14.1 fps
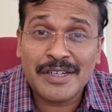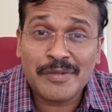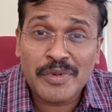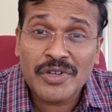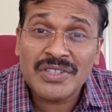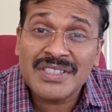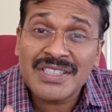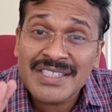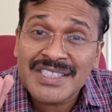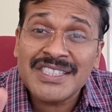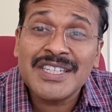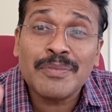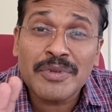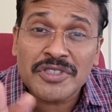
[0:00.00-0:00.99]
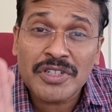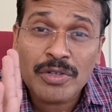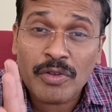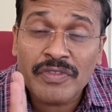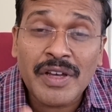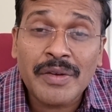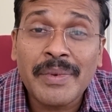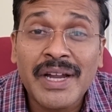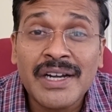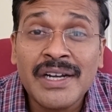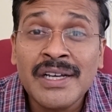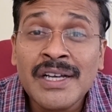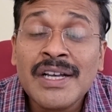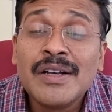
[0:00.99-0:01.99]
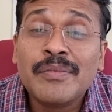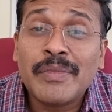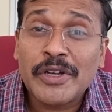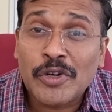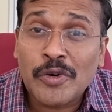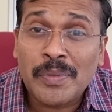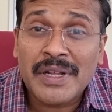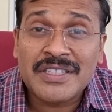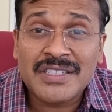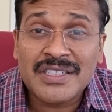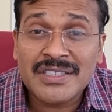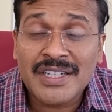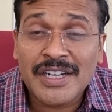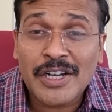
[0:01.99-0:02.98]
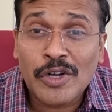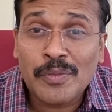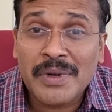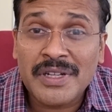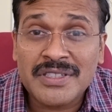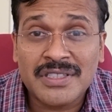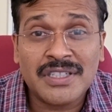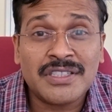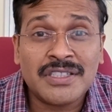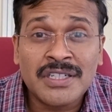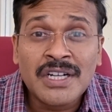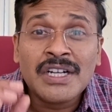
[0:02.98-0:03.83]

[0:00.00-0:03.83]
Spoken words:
because 60% of them had microplastics and nanoplastics,